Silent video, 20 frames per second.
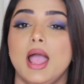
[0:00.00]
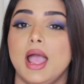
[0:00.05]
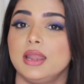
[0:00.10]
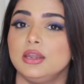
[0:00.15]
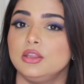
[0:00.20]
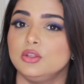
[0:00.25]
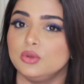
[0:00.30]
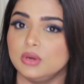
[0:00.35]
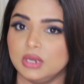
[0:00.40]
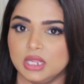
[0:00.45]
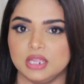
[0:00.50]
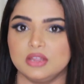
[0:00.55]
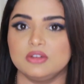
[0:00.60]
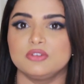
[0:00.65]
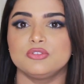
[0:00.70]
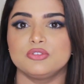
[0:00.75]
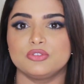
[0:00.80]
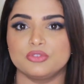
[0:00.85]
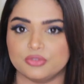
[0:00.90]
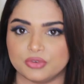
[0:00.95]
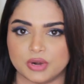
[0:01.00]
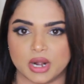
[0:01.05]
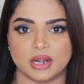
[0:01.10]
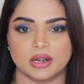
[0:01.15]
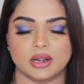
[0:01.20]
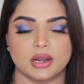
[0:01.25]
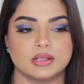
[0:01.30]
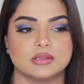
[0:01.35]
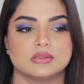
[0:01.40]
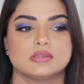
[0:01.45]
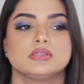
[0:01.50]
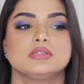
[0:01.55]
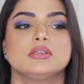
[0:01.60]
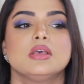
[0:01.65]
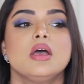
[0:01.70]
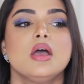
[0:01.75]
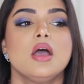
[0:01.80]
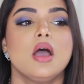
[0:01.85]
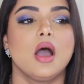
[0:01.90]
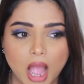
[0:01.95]
and unique fragrance.
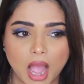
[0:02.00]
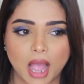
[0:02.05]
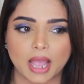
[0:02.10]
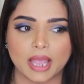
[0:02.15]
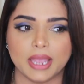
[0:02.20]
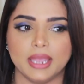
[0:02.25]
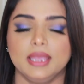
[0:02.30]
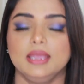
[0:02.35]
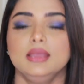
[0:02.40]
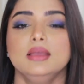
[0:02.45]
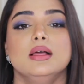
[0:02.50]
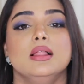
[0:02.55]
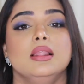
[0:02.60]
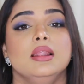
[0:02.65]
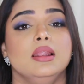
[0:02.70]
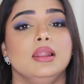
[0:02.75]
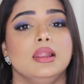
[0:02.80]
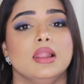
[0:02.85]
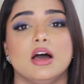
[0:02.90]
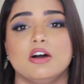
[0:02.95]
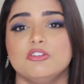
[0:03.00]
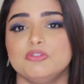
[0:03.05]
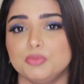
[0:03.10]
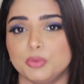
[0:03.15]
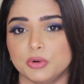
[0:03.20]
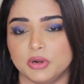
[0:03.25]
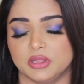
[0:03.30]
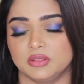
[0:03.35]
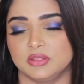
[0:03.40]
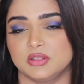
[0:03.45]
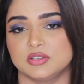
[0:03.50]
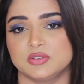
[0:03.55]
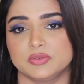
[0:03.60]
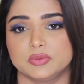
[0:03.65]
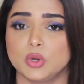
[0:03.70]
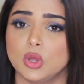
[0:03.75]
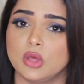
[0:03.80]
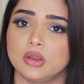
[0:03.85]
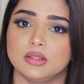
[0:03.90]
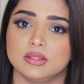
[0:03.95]
I love putting this
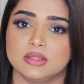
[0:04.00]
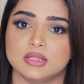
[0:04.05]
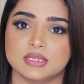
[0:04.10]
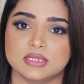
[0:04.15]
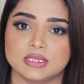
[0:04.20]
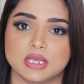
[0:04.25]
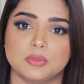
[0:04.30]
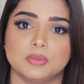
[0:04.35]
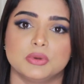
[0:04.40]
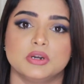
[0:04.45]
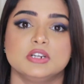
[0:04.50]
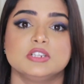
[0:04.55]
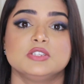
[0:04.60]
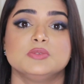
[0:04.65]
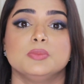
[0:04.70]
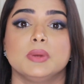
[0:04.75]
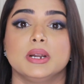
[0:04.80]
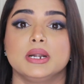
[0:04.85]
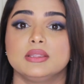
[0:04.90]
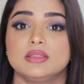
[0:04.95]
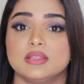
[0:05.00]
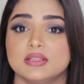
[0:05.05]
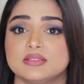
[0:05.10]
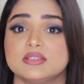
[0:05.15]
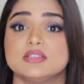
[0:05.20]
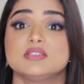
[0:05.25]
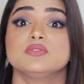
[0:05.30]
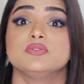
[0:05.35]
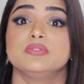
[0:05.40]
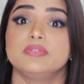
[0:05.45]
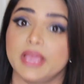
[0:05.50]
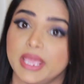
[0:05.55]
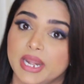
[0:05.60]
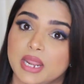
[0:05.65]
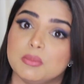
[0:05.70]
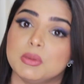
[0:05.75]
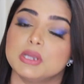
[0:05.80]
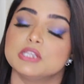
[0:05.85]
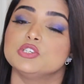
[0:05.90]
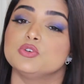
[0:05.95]
one on in the summers, but this is
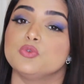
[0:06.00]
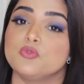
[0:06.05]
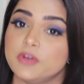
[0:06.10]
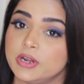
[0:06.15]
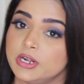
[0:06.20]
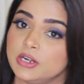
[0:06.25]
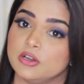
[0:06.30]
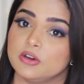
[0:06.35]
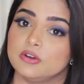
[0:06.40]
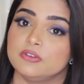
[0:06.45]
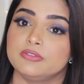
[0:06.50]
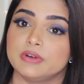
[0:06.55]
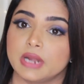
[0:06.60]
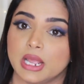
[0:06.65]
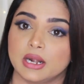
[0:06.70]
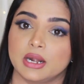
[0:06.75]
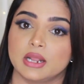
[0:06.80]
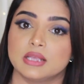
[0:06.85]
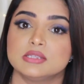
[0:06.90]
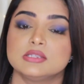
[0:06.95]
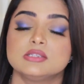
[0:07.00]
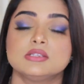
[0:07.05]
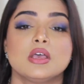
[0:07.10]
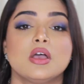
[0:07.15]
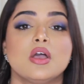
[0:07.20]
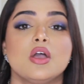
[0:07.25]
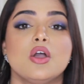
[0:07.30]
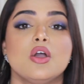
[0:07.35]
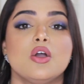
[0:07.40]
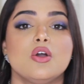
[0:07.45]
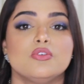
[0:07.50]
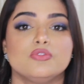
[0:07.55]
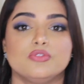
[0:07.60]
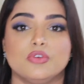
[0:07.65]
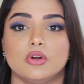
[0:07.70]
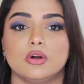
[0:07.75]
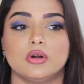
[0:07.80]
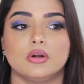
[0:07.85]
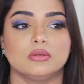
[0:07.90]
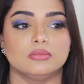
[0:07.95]
very much a winter fragrance
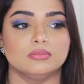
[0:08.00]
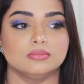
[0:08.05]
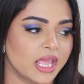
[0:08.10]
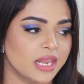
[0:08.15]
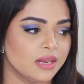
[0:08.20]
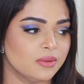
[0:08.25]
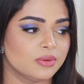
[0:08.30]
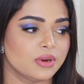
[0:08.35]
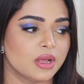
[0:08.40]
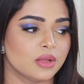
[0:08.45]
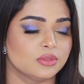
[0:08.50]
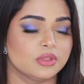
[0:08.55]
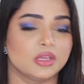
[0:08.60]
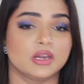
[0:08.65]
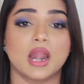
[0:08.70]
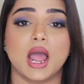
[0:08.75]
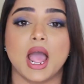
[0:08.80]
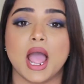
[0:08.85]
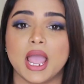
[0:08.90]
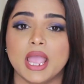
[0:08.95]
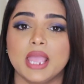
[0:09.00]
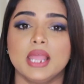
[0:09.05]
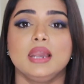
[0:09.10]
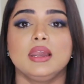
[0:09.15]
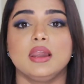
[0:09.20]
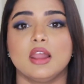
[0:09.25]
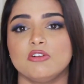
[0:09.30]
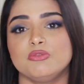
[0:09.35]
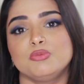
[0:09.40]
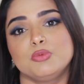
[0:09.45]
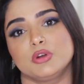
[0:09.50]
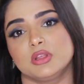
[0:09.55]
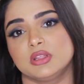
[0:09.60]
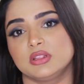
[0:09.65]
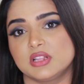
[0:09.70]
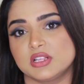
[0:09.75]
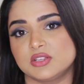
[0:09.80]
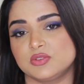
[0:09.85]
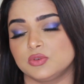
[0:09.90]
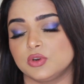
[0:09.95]
for anyone out there. I love
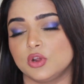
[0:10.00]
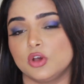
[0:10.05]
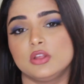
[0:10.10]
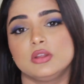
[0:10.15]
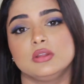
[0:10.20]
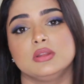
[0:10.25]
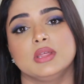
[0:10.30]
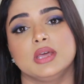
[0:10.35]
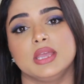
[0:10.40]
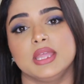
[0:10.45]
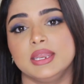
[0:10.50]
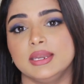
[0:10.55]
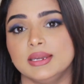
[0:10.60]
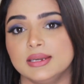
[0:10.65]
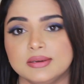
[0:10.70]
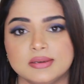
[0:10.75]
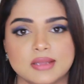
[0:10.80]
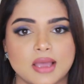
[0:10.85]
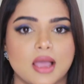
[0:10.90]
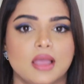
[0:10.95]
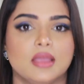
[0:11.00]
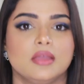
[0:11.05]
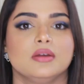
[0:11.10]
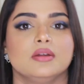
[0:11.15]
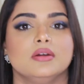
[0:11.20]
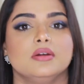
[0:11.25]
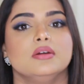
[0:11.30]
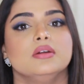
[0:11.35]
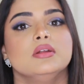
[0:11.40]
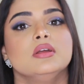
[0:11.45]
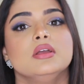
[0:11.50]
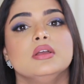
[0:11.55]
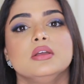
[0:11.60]
putting this one on the entire